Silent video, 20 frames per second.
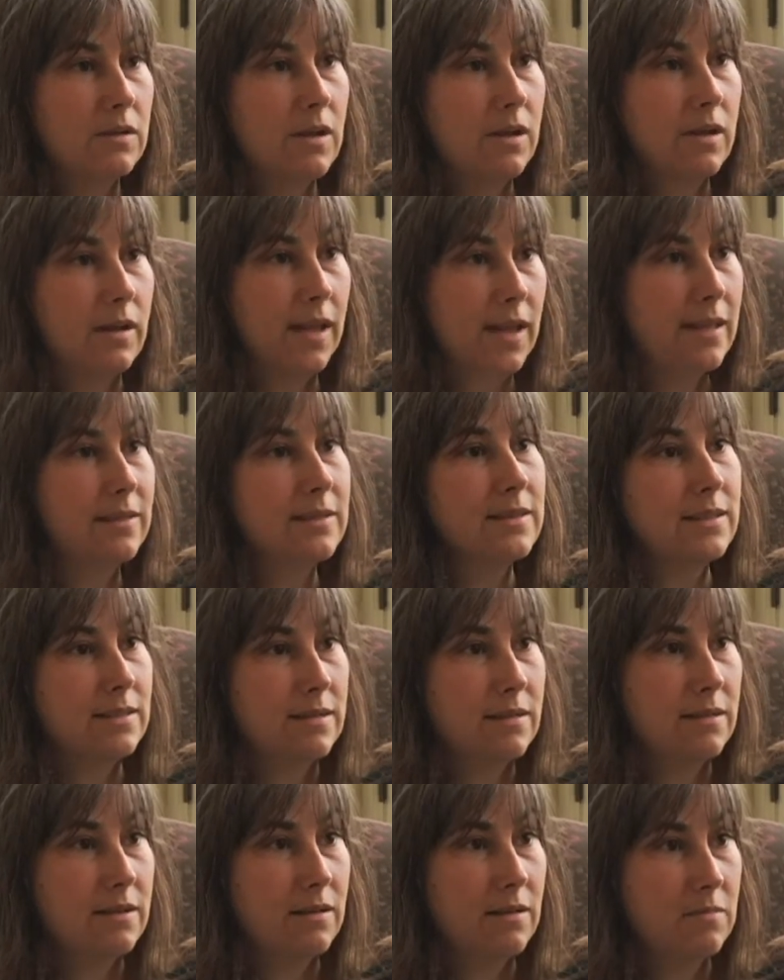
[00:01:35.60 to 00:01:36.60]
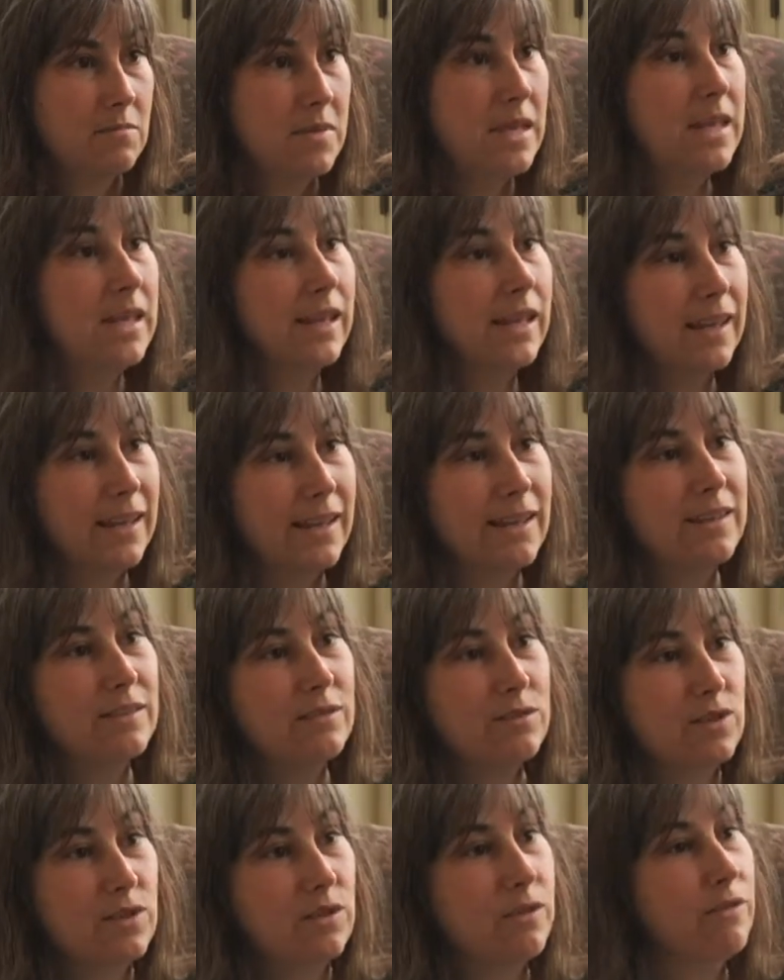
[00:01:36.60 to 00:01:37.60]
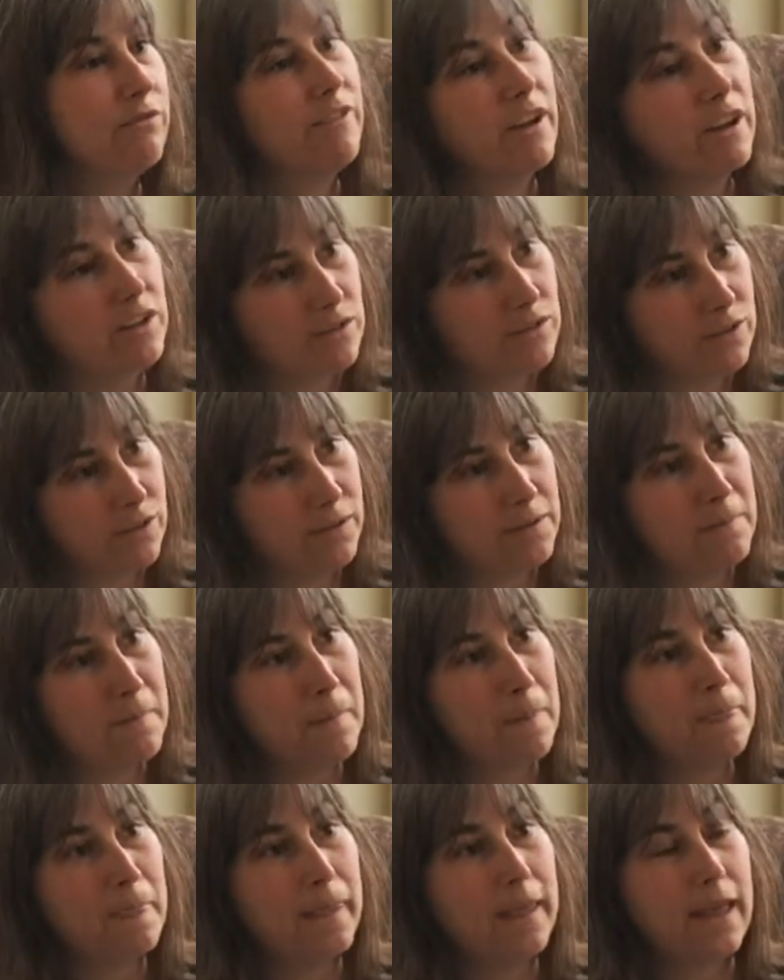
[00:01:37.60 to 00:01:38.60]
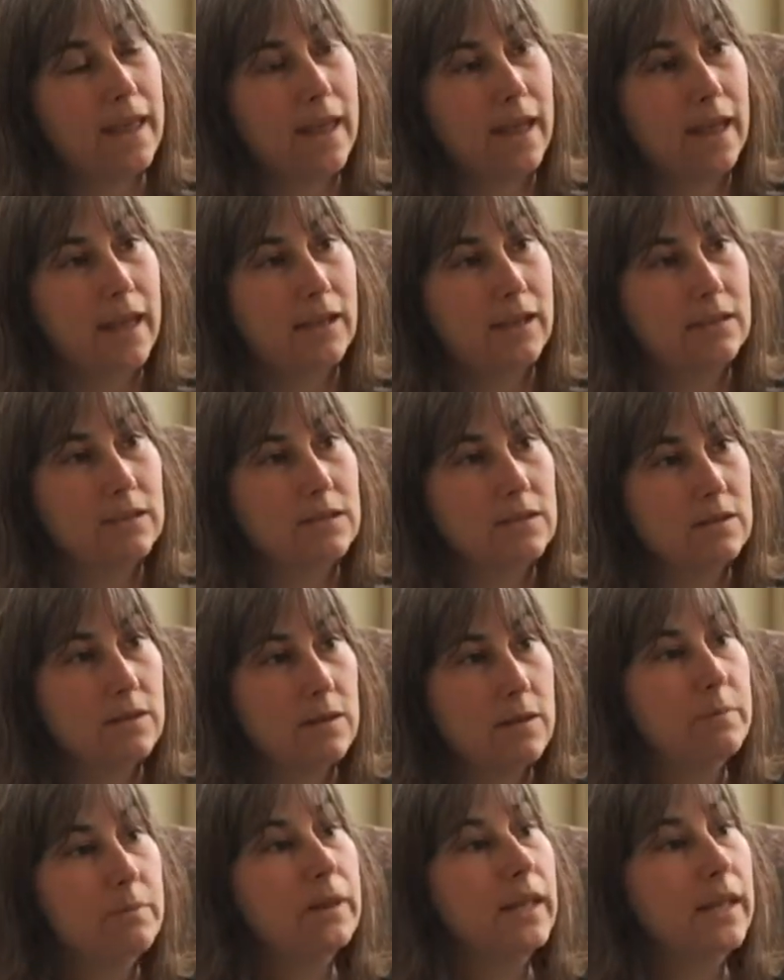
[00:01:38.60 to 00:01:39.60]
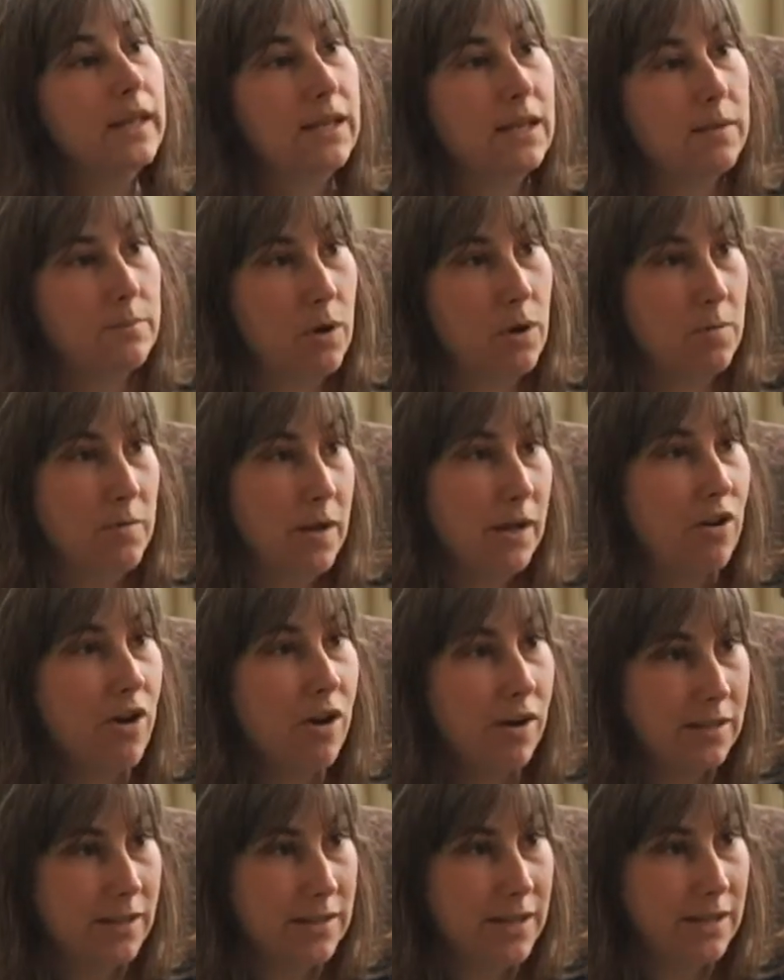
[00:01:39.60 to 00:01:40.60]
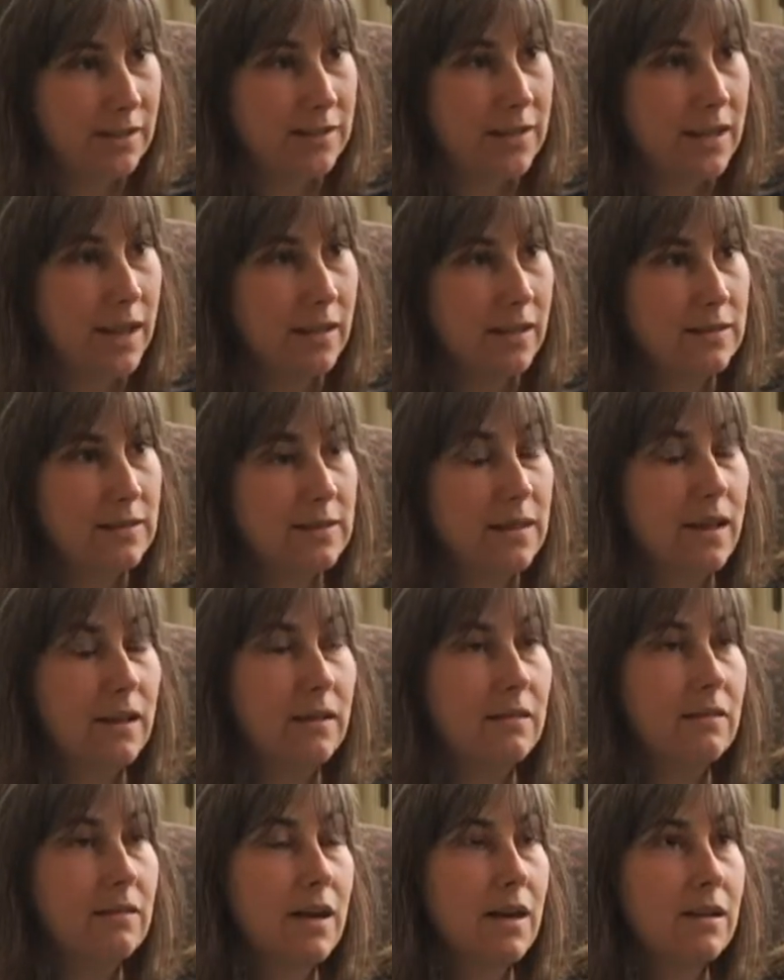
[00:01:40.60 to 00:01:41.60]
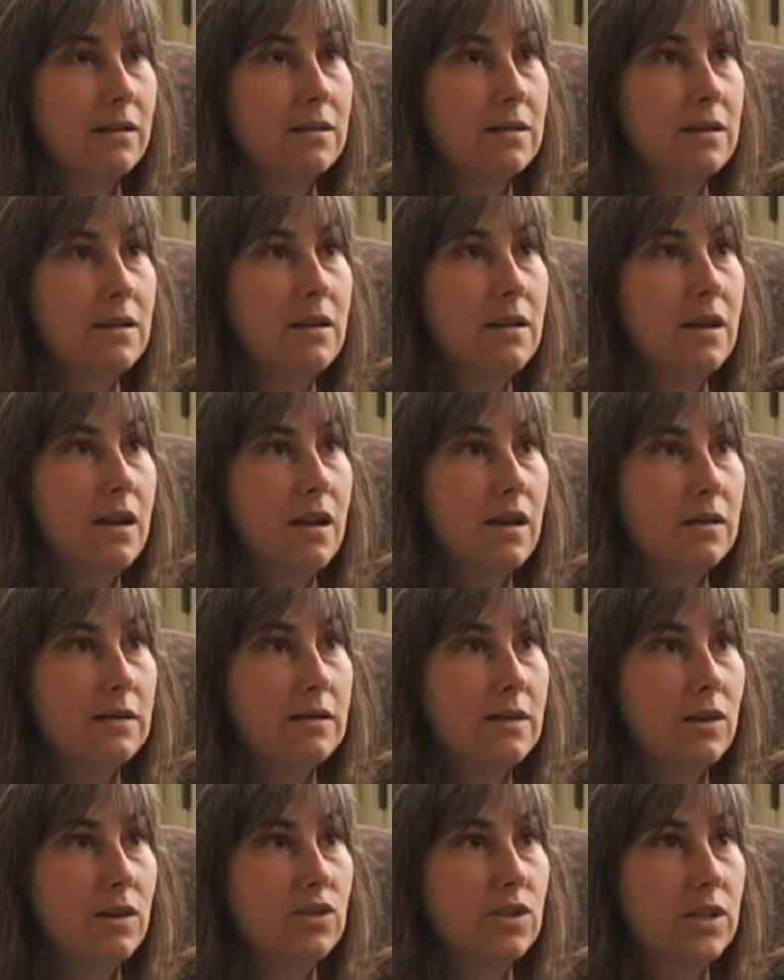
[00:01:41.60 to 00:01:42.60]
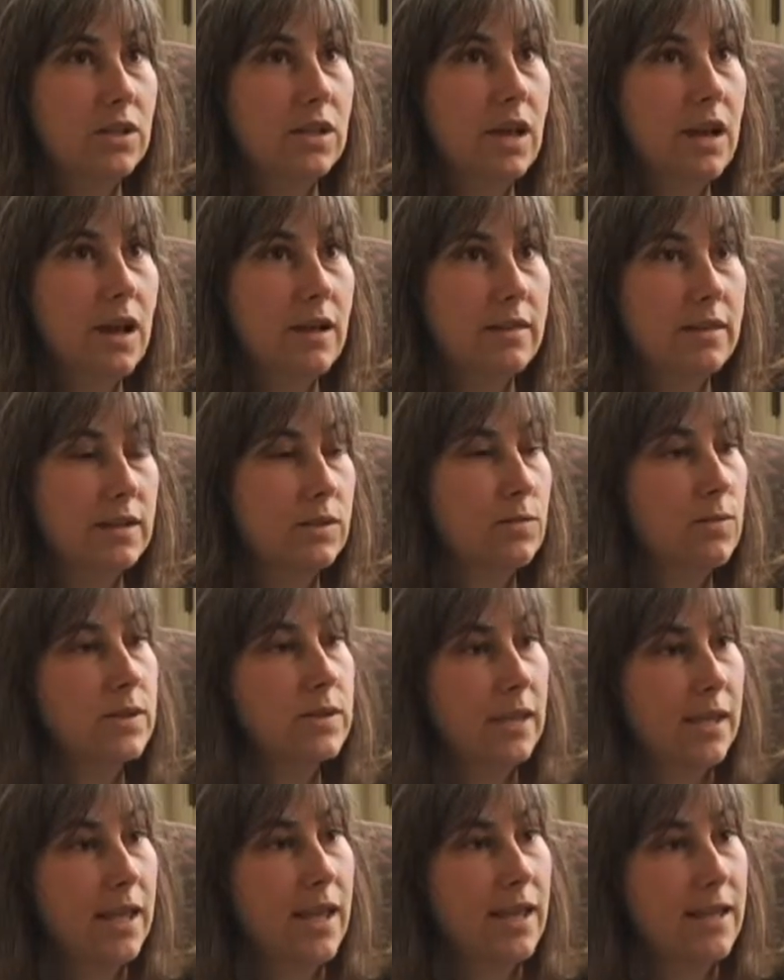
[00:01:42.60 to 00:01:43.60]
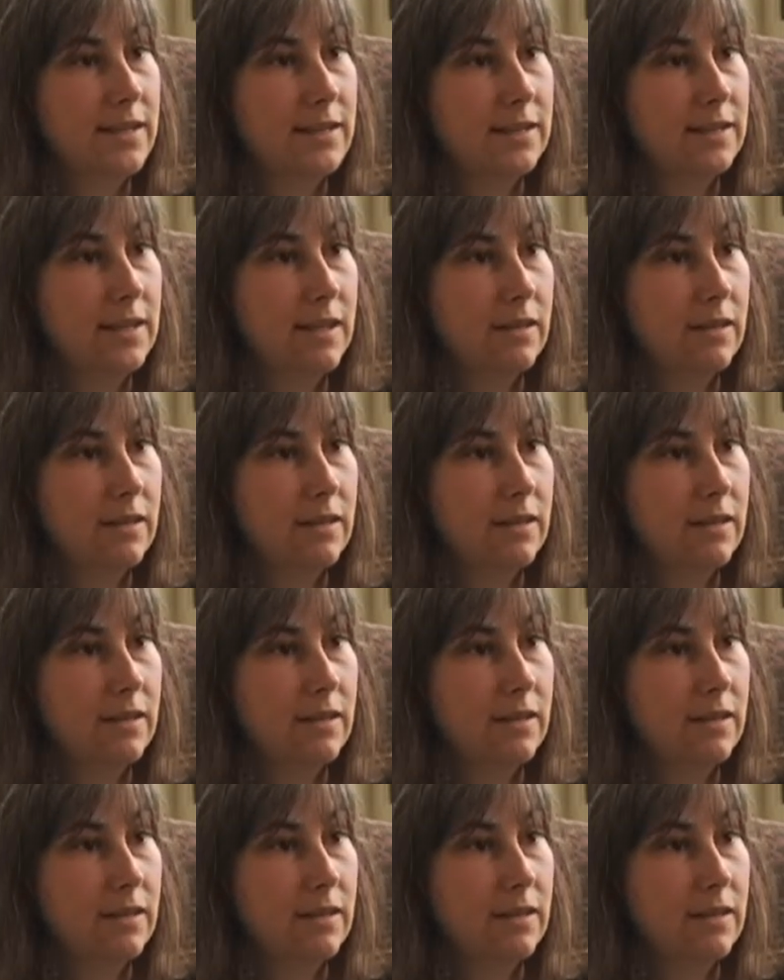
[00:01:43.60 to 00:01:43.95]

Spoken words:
against me to the funder, and complaining about my conduct and saying that essentially this was a case